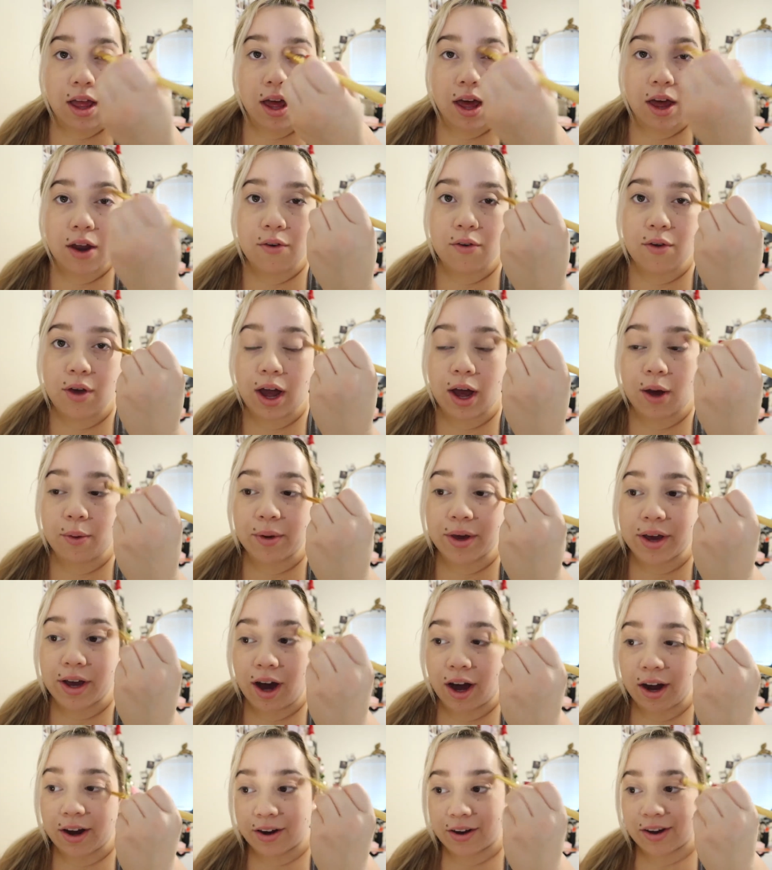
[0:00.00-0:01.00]
I don't know how we
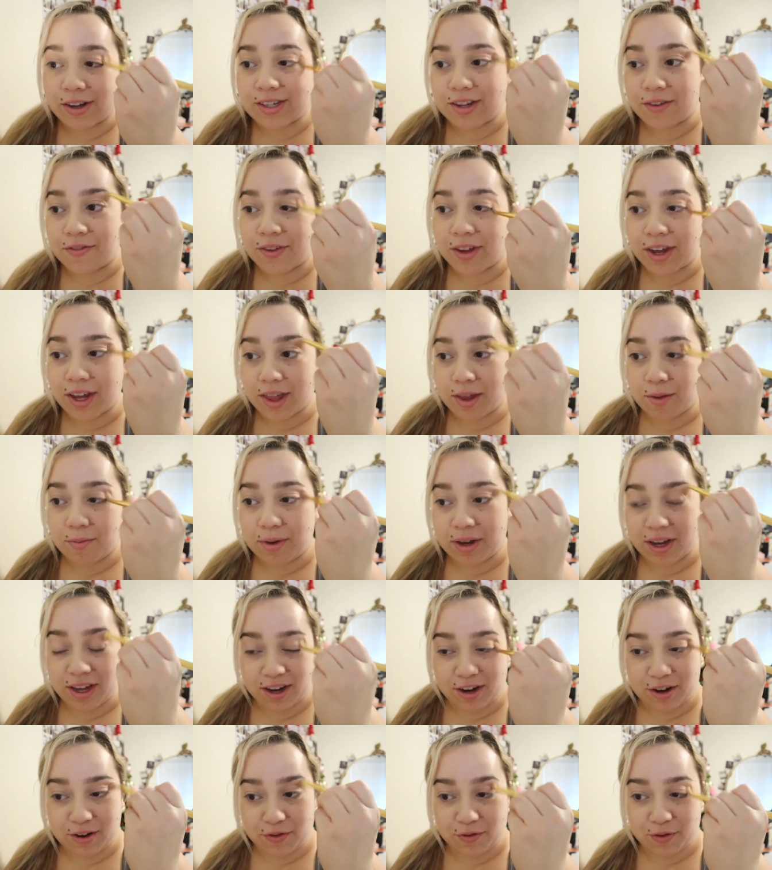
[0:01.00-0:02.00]
got here because I feel like at the
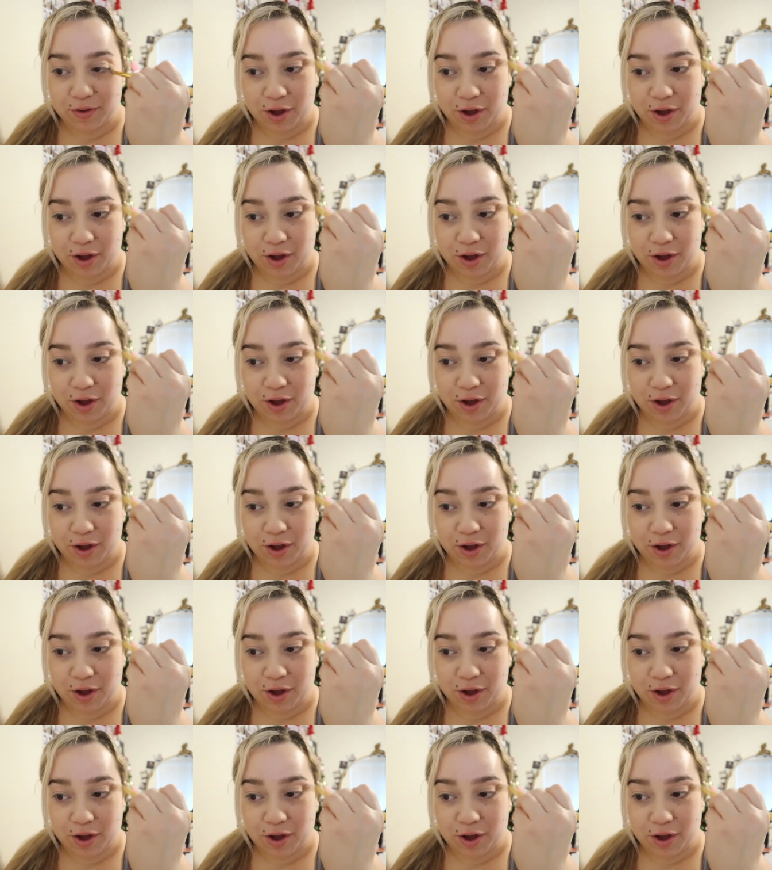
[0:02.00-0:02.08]
beginning of